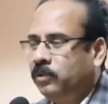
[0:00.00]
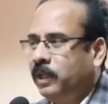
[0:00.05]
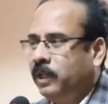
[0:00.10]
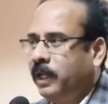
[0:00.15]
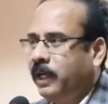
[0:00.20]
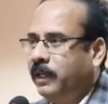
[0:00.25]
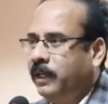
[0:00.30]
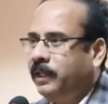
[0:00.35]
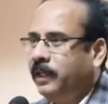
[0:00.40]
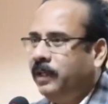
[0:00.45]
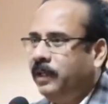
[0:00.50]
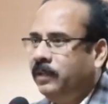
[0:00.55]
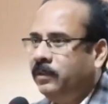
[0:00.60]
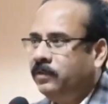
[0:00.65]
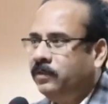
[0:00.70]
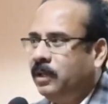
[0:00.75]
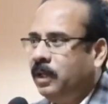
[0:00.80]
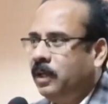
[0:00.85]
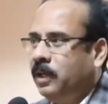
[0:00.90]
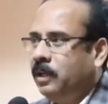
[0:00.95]
The idea
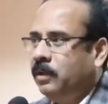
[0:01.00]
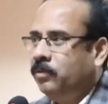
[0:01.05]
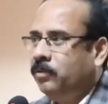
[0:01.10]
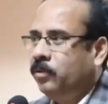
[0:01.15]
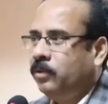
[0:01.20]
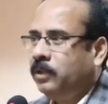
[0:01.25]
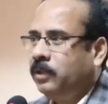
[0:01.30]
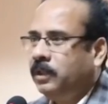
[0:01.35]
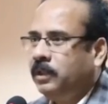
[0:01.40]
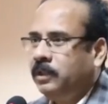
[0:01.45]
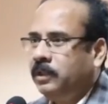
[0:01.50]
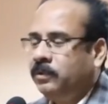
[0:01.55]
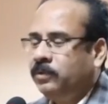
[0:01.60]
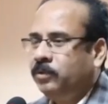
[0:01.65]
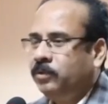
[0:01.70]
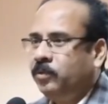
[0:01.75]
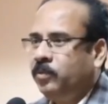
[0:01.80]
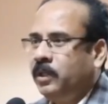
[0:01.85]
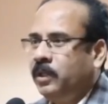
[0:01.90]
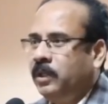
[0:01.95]
is voter list
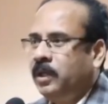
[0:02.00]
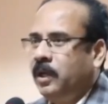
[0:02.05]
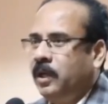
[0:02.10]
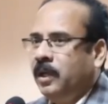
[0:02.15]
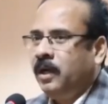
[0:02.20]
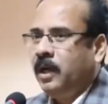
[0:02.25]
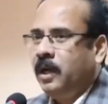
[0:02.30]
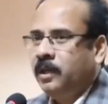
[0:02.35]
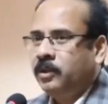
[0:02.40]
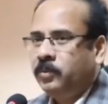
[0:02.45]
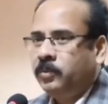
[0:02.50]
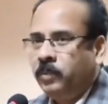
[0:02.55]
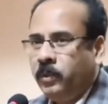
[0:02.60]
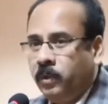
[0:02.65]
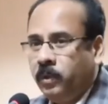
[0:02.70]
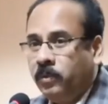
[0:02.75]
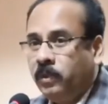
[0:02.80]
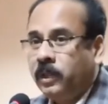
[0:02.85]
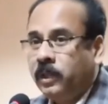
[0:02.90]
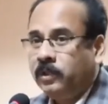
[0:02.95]
should be as
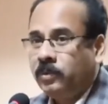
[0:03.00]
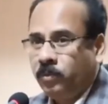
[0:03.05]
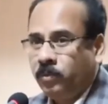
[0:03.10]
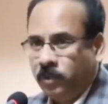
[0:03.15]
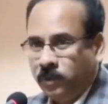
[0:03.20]
pure as